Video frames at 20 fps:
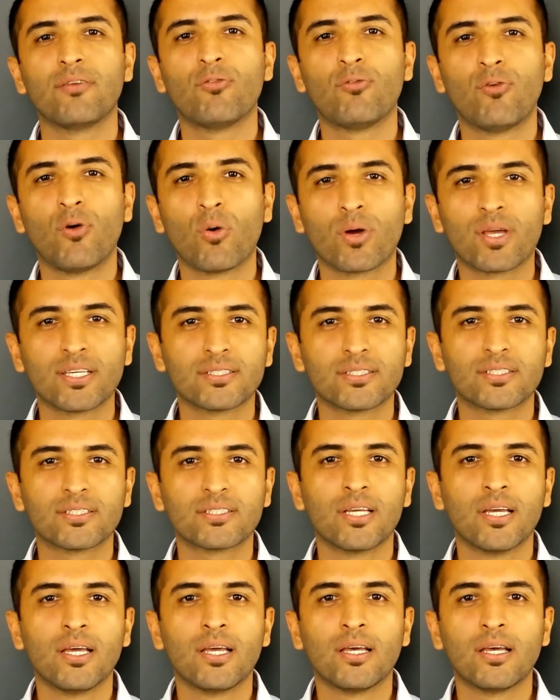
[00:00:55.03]

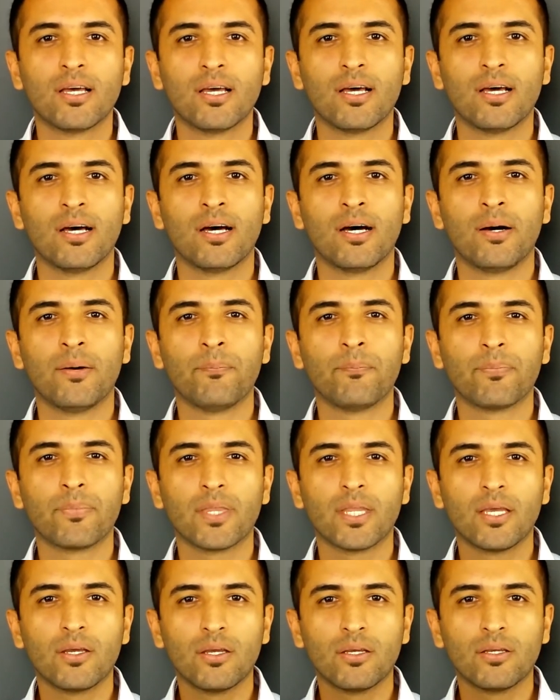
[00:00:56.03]
focus
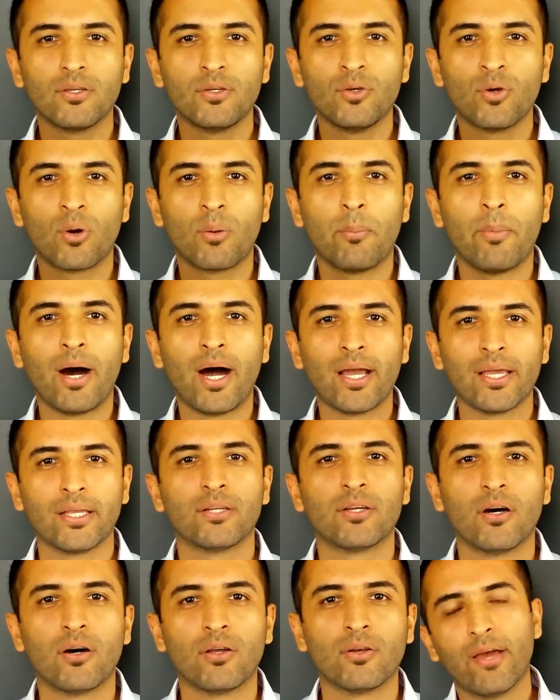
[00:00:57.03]
your
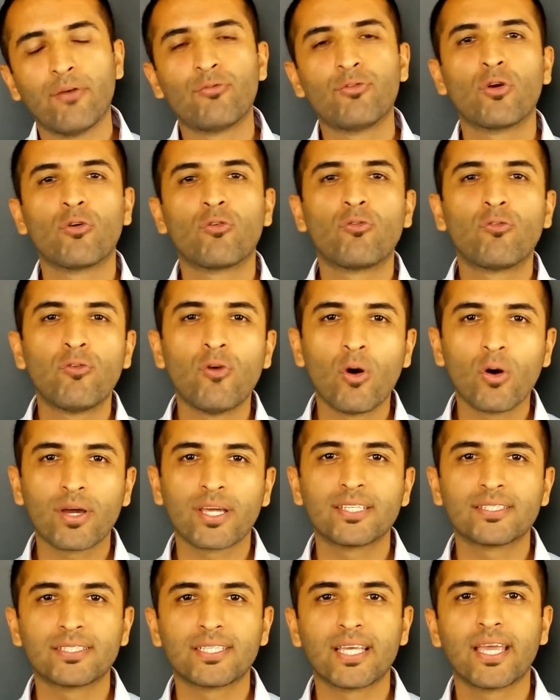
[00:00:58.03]
mind on? If you're
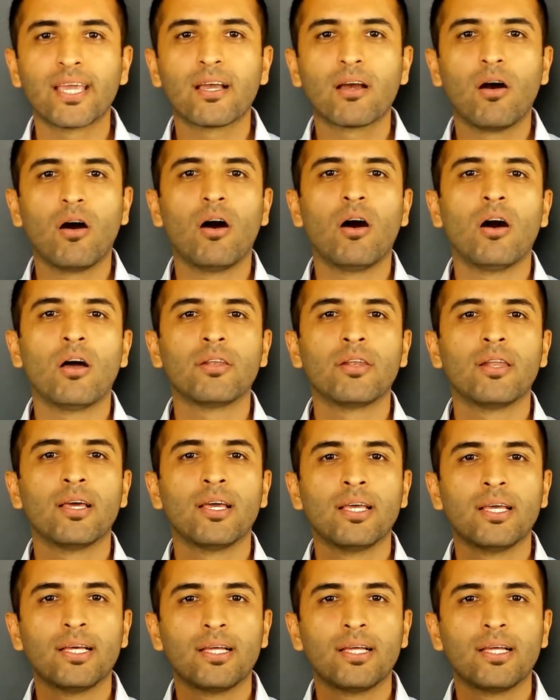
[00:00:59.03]
focusing on